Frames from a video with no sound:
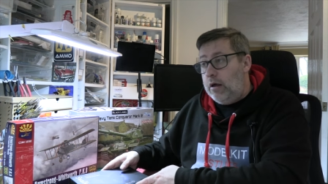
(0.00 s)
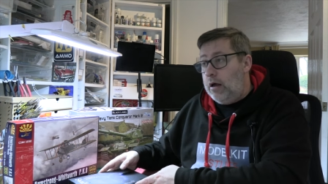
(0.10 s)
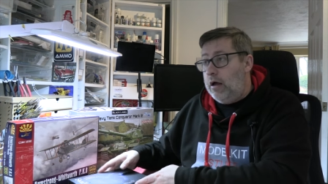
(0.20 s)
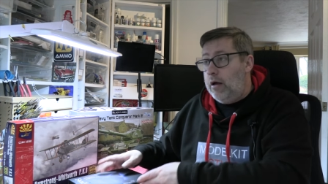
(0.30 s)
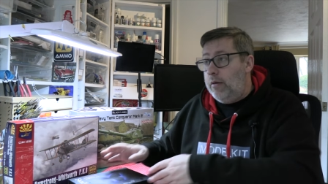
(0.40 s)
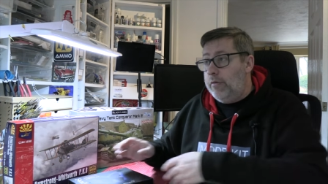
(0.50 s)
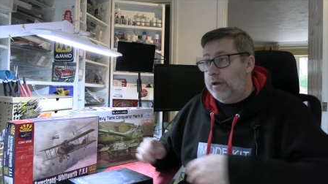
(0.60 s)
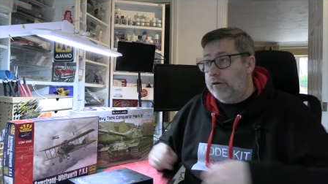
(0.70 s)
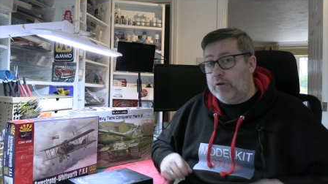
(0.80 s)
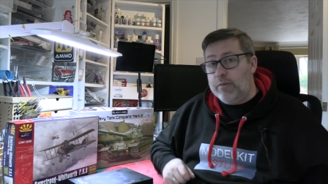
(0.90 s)
uh, the
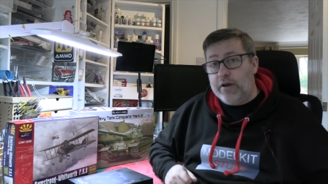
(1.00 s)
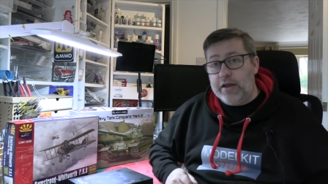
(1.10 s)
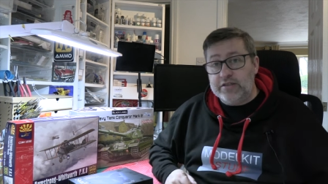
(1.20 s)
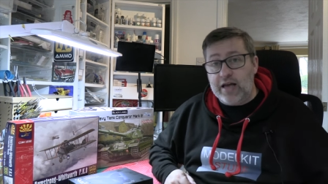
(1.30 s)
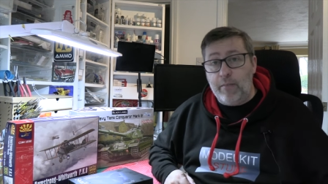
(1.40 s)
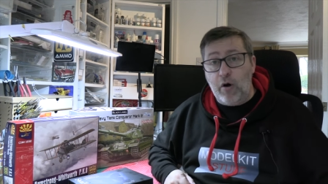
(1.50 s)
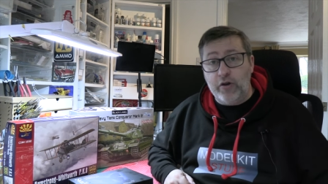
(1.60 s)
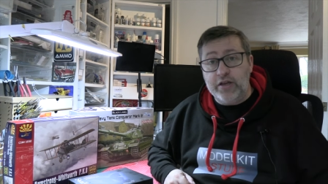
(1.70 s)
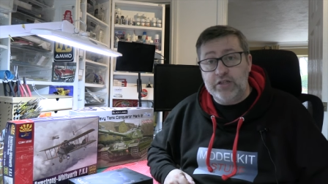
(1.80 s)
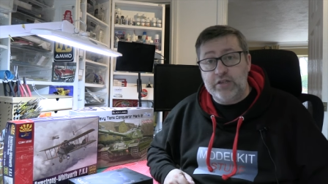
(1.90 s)
agreement is that I'm
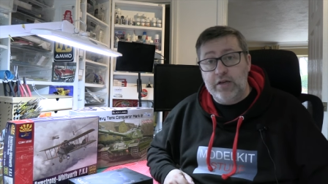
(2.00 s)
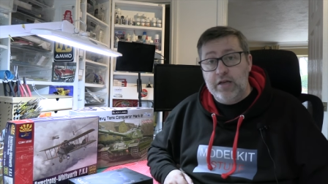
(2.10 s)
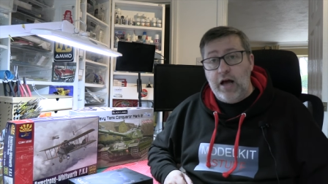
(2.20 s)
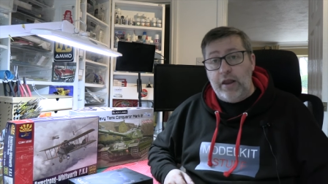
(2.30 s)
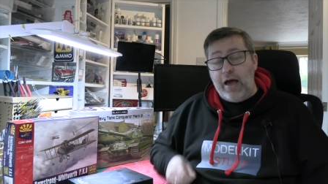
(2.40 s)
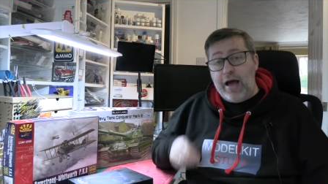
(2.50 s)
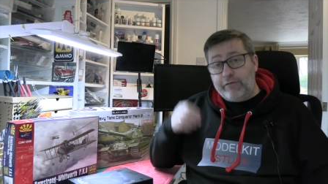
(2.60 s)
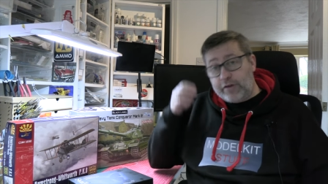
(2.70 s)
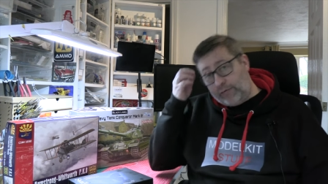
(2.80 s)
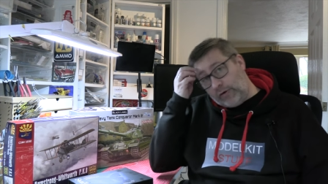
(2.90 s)
honest and I
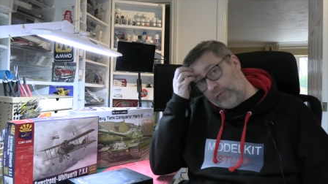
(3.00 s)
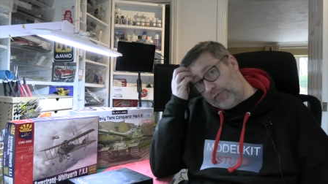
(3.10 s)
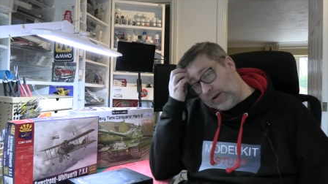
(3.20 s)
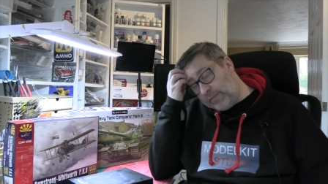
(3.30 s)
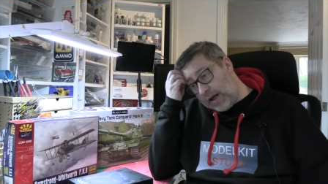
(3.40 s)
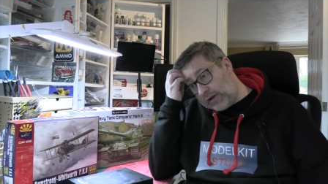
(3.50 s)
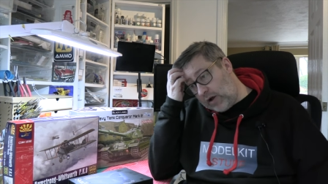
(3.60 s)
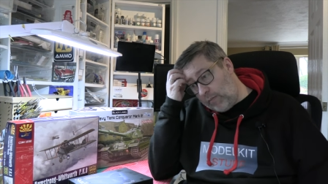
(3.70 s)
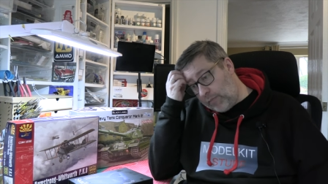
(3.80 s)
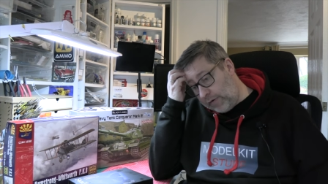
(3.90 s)
have given them feedback
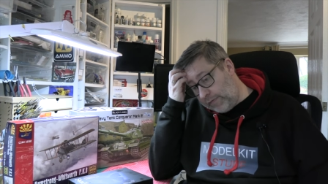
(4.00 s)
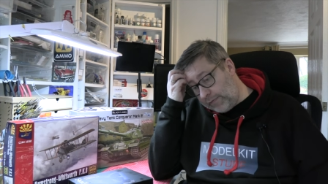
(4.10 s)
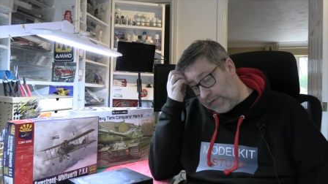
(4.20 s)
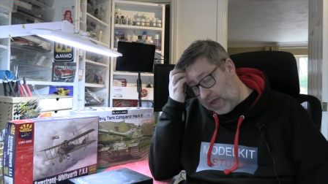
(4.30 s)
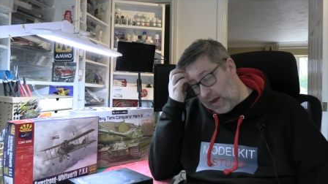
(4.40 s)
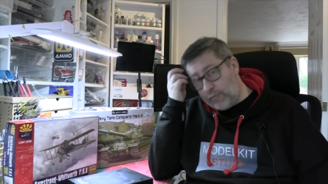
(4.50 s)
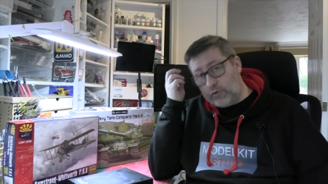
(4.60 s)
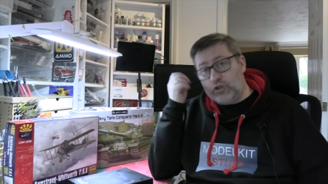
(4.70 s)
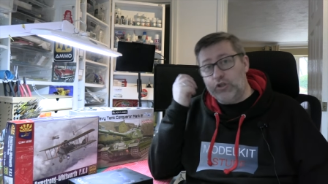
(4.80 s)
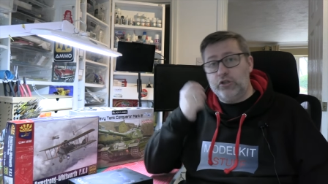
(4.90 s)
on both of the
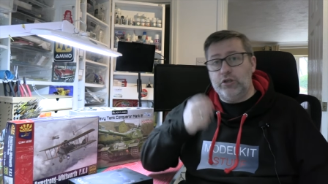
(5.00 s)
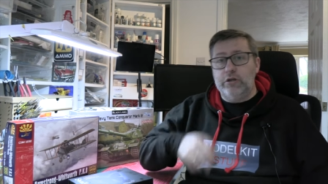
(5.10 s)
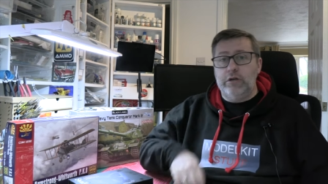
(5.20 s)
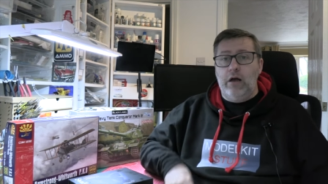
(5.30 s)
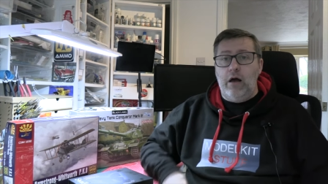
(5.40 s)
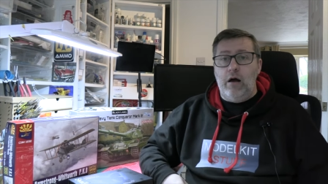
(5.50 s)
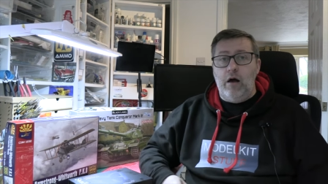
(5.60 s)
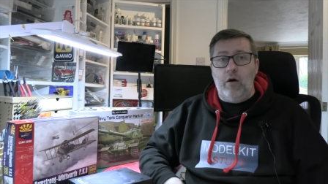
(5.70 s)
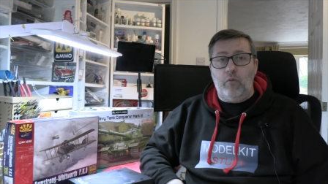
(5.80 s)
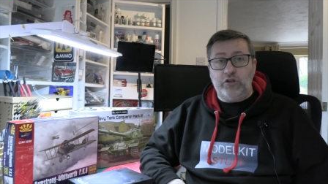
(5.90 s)
airbrushes
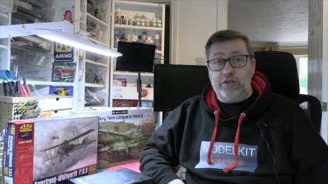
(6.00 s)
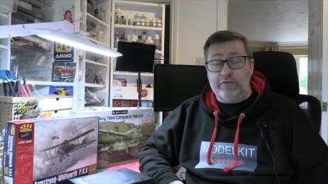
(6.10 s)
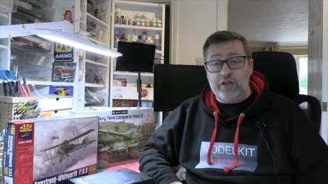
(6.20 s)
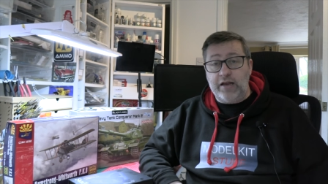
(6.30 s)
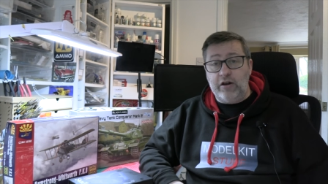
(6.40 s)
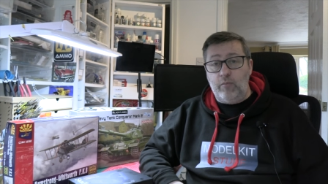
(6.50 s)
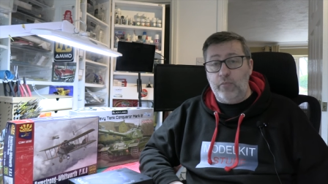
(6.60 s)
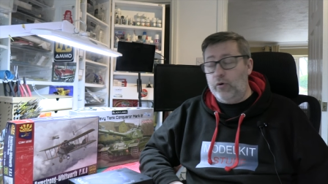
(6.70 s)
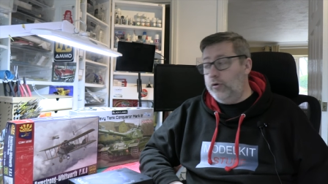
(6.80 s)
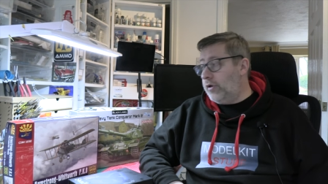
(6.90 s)
uh, which they've taken on
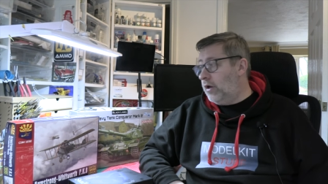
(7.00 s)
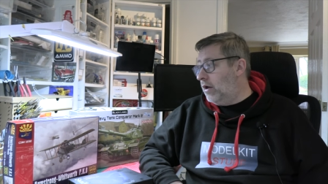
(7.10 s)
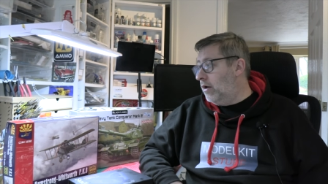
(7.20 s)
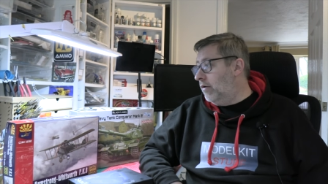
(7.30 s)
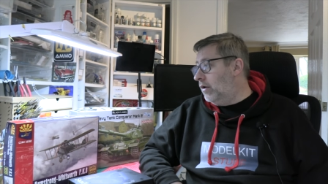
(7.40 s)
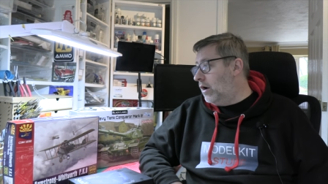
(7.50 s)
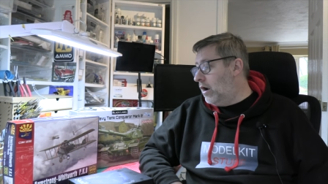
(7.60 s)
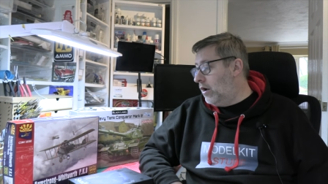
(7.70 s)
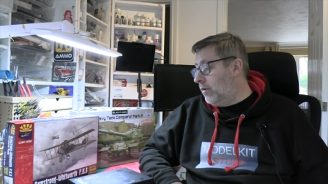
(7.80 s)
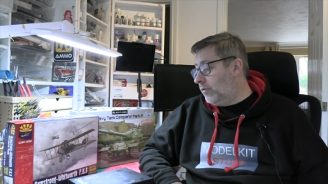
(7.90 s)
board uh,
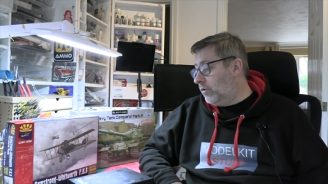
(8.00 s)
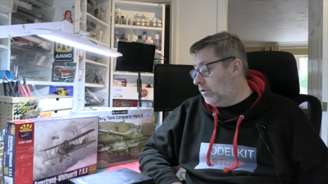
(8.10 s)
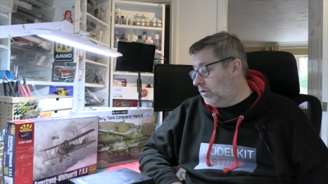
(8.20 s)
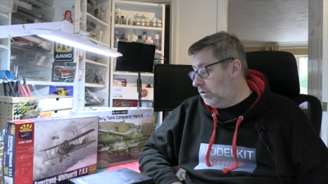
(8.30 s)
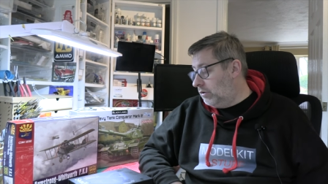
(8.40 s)
um,